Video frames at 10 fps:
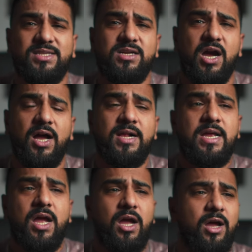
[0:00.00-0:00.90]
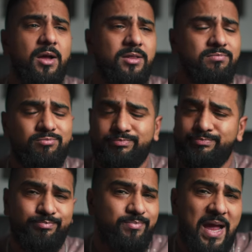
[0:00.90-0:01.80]
cigar, uh,
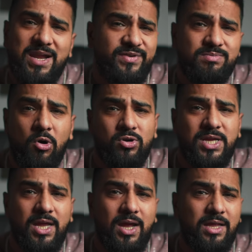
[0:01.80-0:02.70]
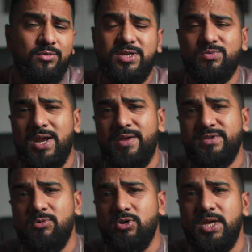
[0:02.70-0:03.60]
I never smoked it and the reason why I never
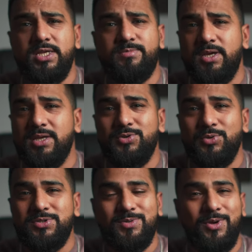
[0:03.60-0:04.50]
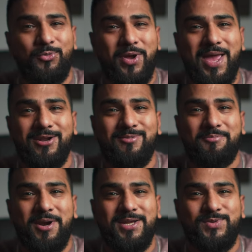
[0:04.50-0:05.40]
smoked it is because it was uh, way out of my
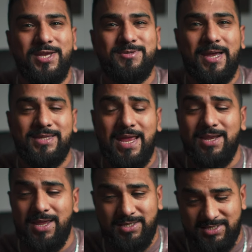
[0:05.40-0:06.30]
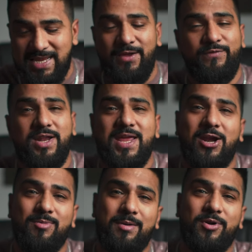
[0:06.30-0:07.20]
price range back then. It's definitely
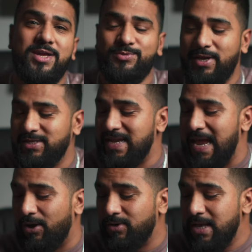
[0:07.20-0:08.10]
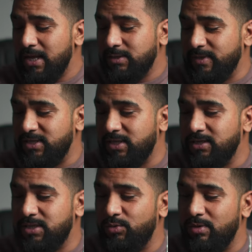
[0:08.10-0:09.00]
out of my price range now, especially
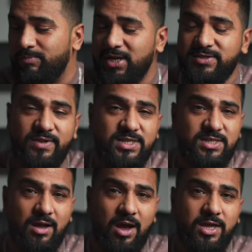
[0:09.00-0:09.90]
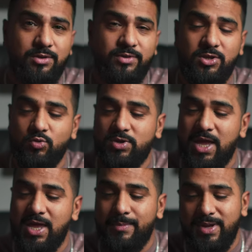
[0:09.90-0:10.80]
considering the price of this cigar here in the
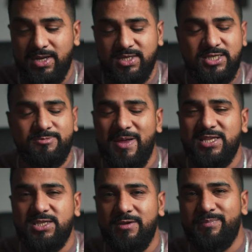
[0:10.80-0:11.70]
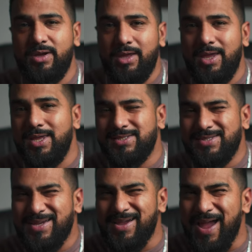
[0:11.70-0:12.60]
UK. I mean, it's expensive, but it's
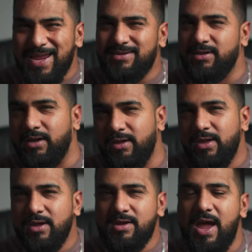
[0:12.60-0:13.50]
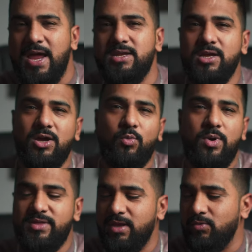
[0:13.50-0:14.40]
kinda kinda
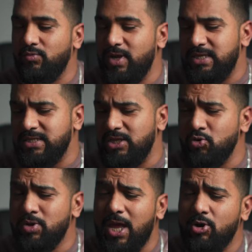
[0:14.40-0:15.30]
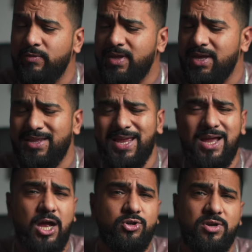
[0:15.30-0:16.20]
within reach. In the UK over here, they're like
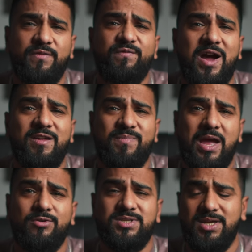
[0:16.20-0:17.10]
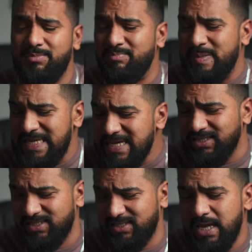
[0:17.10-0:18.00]
105 pounds a
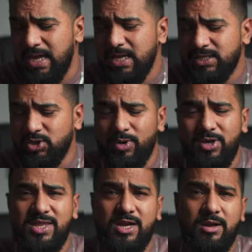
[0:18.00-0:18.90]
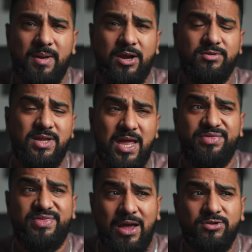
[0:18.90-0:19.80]
piece. So we're looking at about a
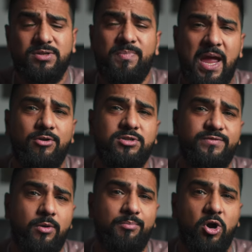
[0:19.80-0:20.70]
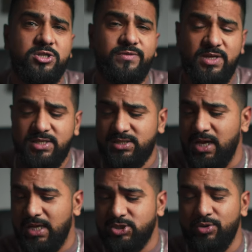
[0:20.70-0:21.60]
thousand pounds for a box of these
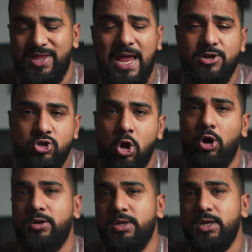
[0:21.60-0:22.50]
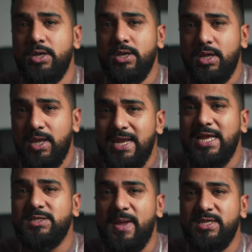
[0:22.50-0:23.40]
cigars. So they are not
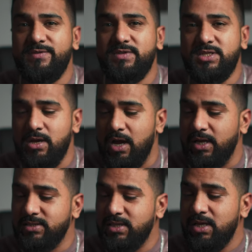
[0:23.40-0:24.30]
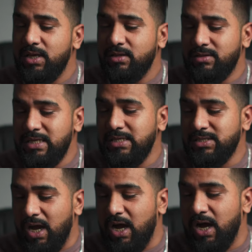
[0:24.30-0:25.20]
inexpensive cigars. These
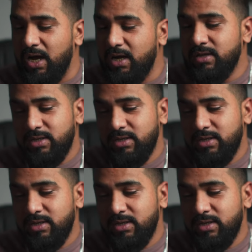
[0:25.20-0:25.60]
are